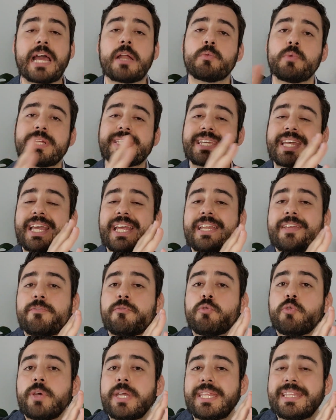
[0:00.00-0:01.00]
And once again,
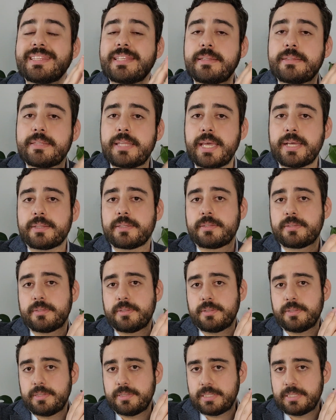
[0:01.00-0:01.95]
if we detect